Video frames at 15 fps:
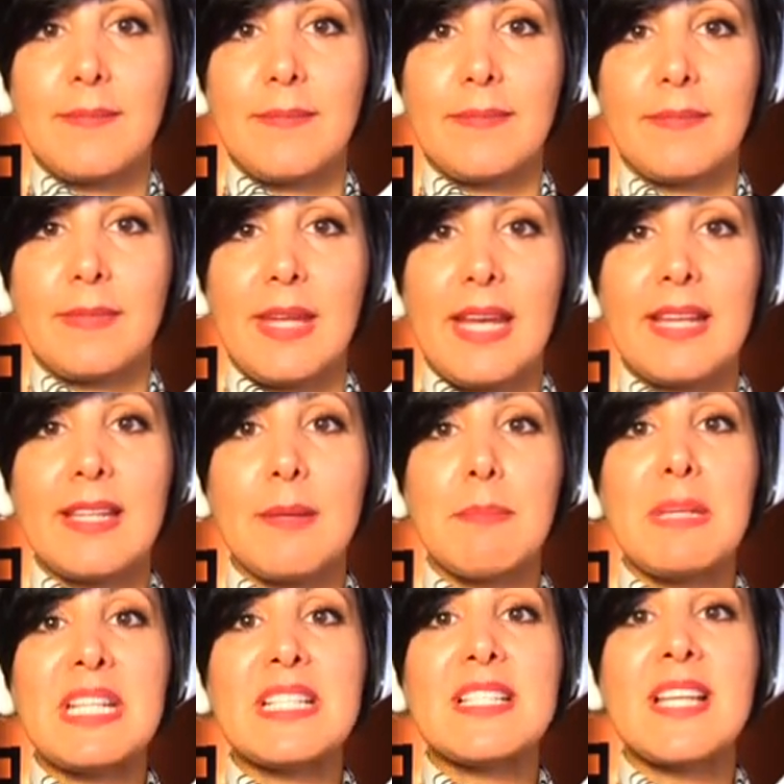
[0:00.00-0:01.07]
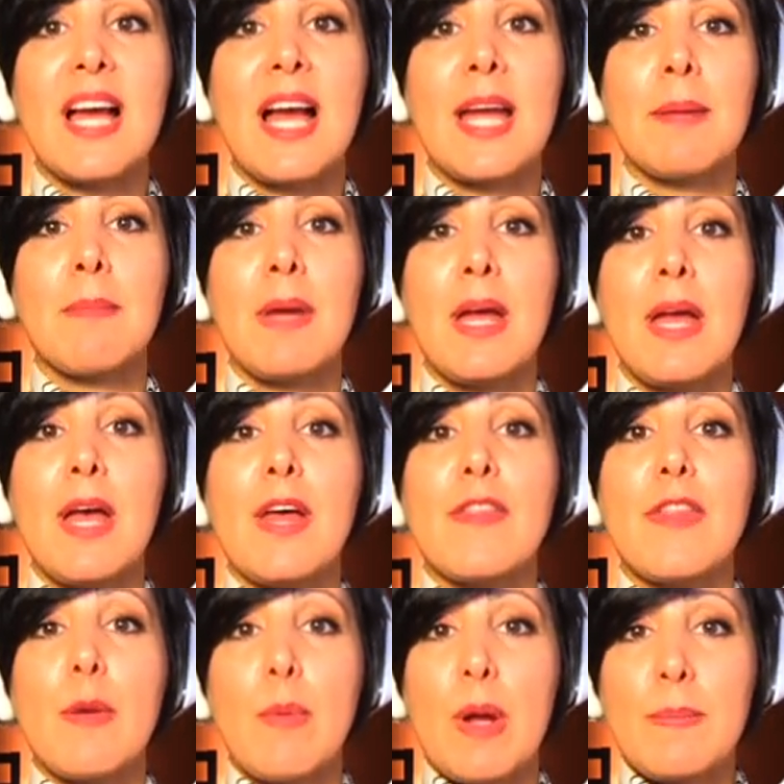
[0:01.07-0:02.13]
In the meantime, the
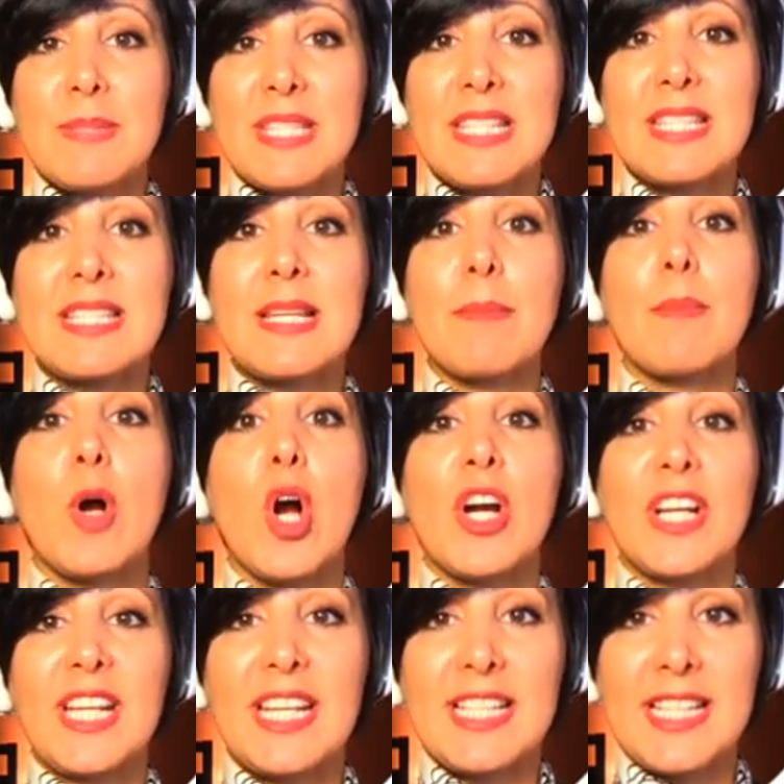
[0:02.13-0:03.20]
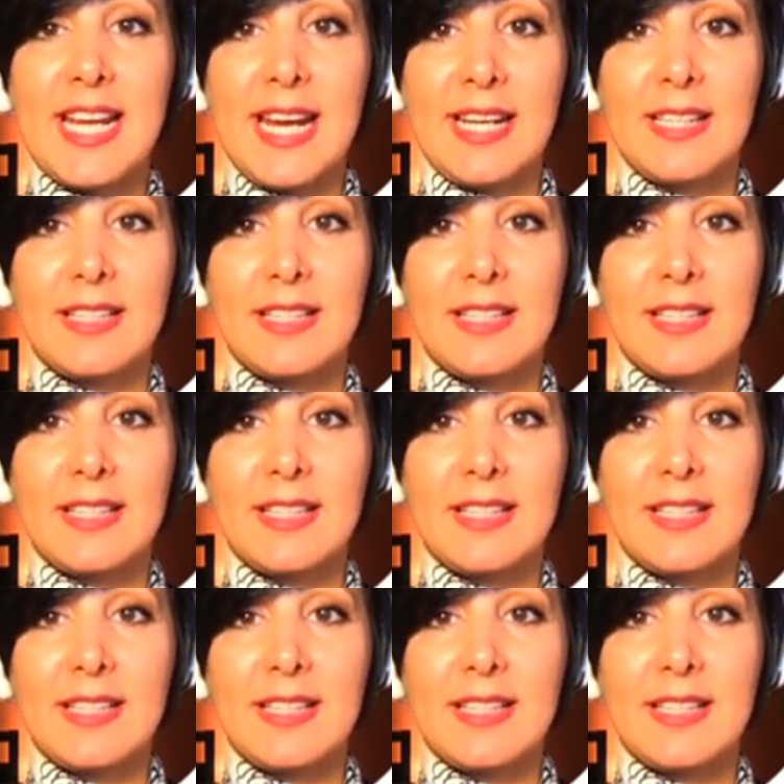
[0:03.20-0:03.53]
web system architect